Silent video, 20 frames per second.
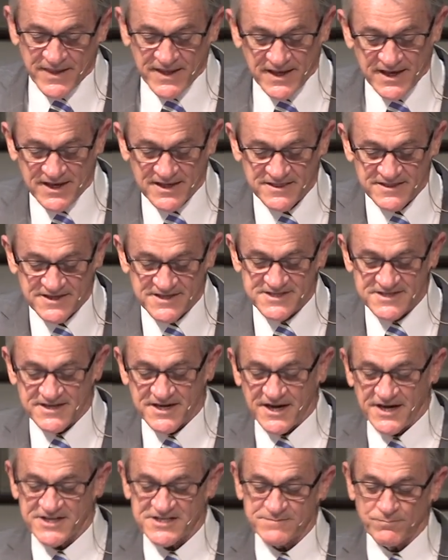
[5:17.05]
In this
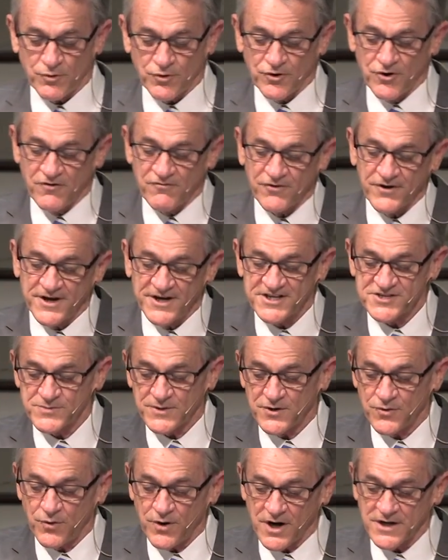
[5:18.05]
case, moreover, it is
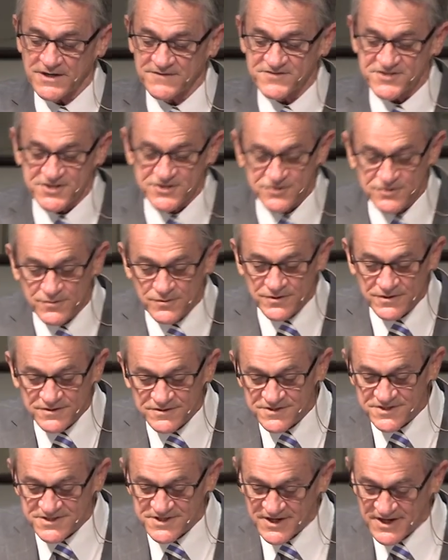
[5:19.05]
required of
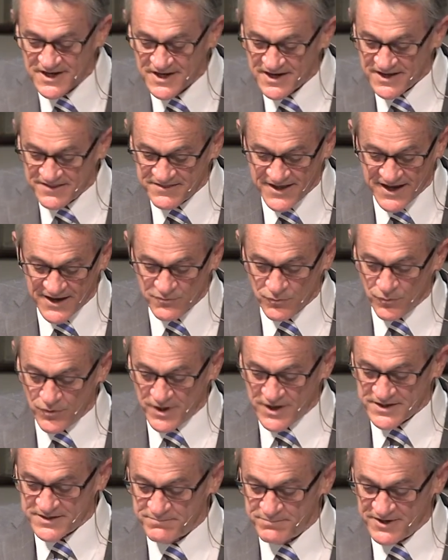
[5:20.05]
stewards that
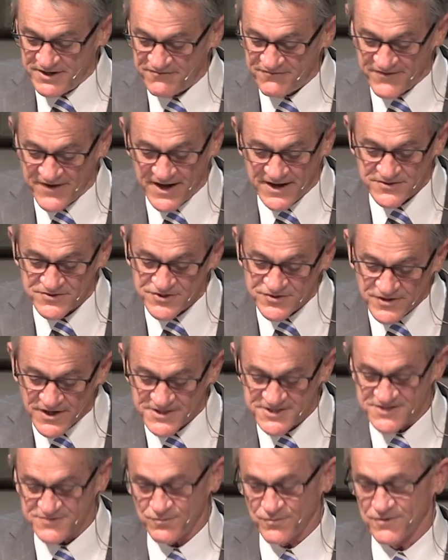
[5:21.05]
one be found
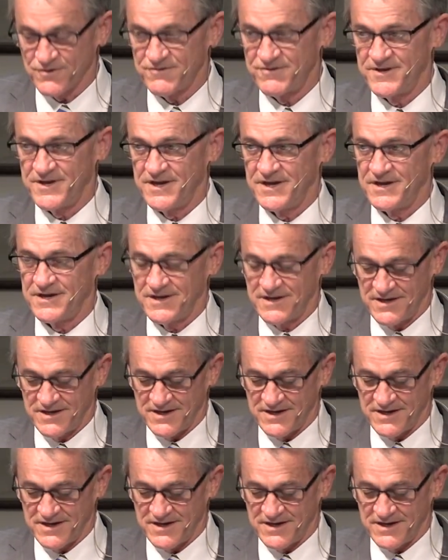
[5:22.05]
trustworthy.